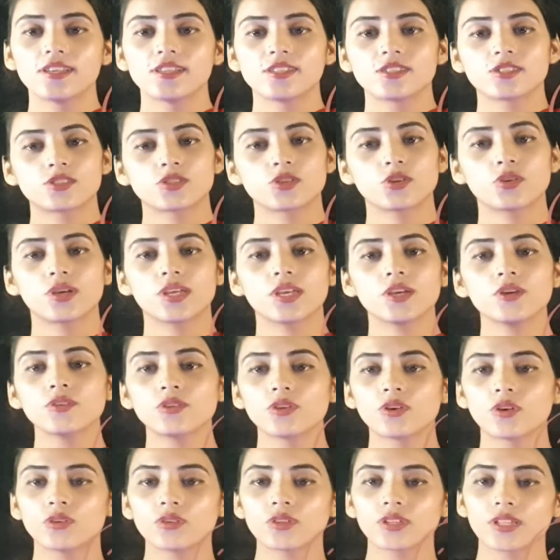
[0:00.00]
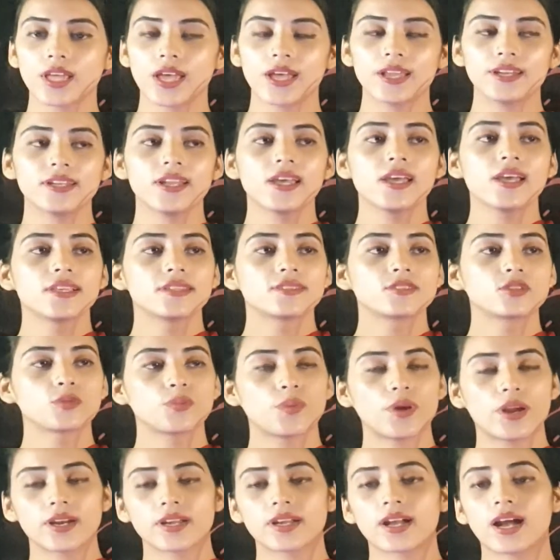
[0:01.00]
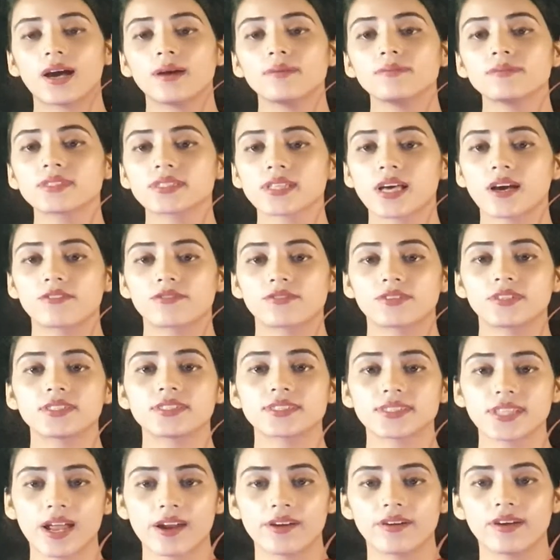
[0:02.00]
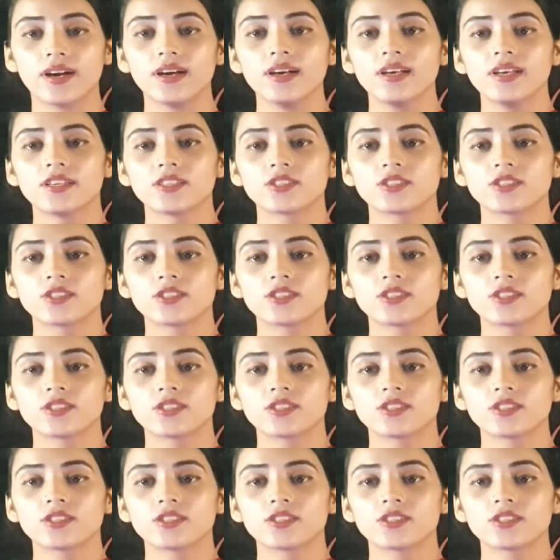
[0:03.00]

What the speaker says: So you know that Zubair comes after Sarah,